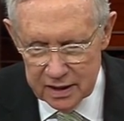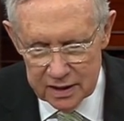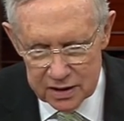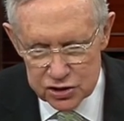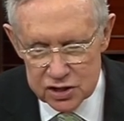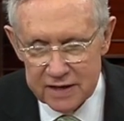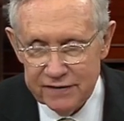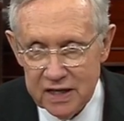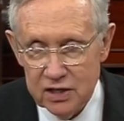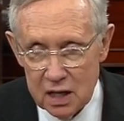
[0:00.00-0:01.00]
The stuff
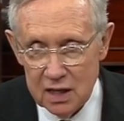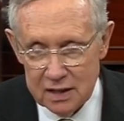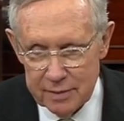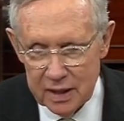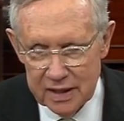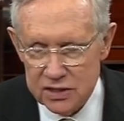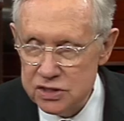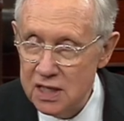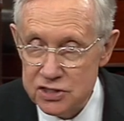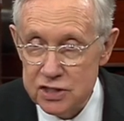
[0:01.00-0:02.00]
he talked about is
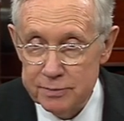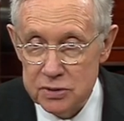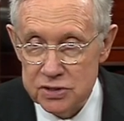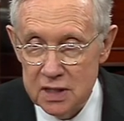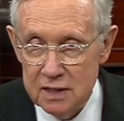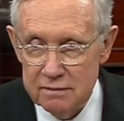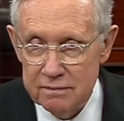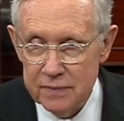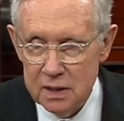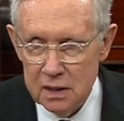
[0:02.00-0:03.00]
not simple stuff.
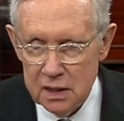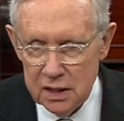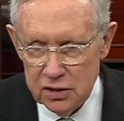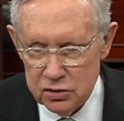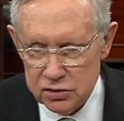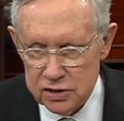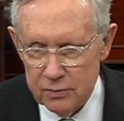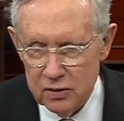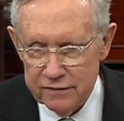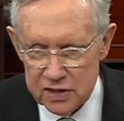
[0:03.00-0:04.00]
It took
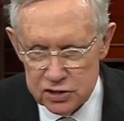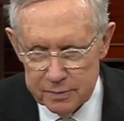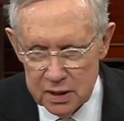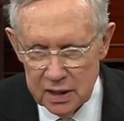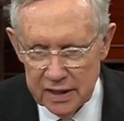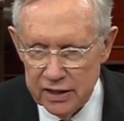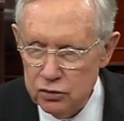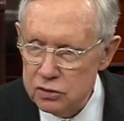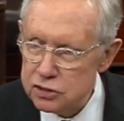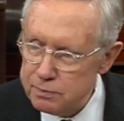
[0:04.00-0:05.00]
someone of his ability
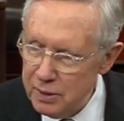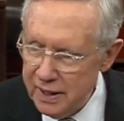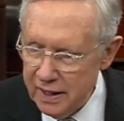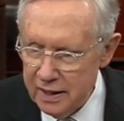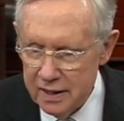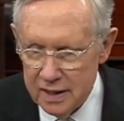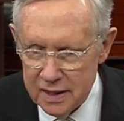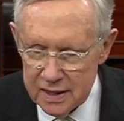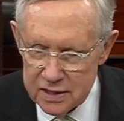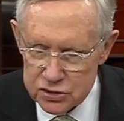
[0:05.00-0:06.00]
to explain
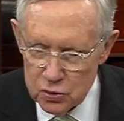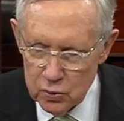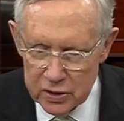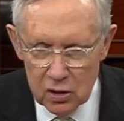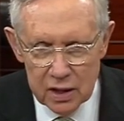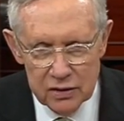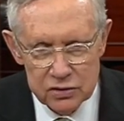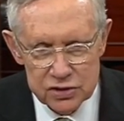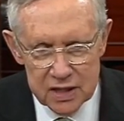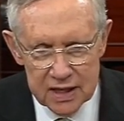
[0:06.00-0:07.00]
so we all
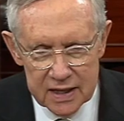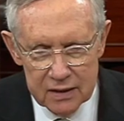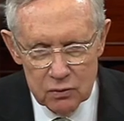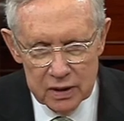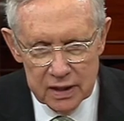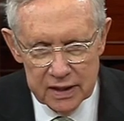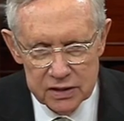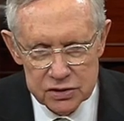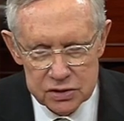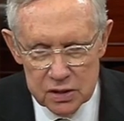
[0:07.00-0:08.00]
understand what he
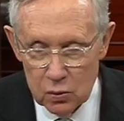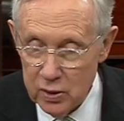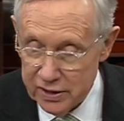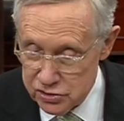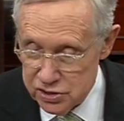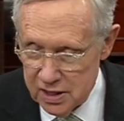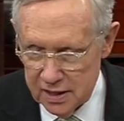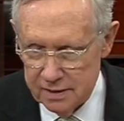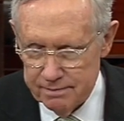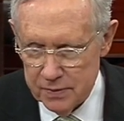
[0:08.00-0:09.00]
has
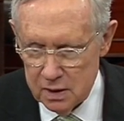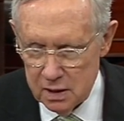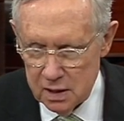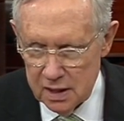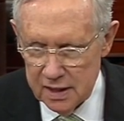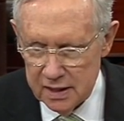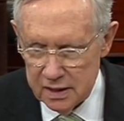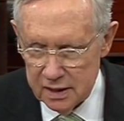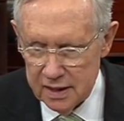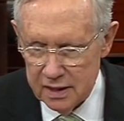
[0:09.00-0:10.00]
said
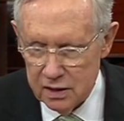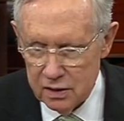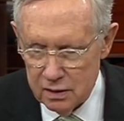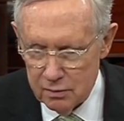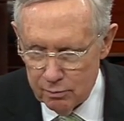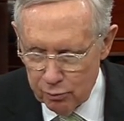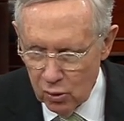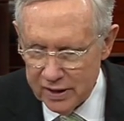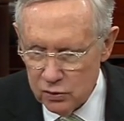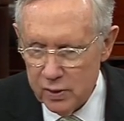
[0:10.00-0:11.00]
and
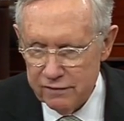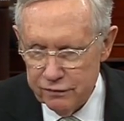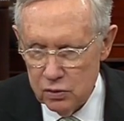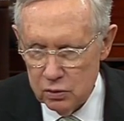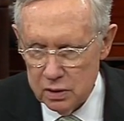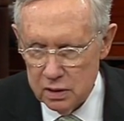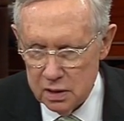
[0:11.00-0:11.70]
pointing the way forward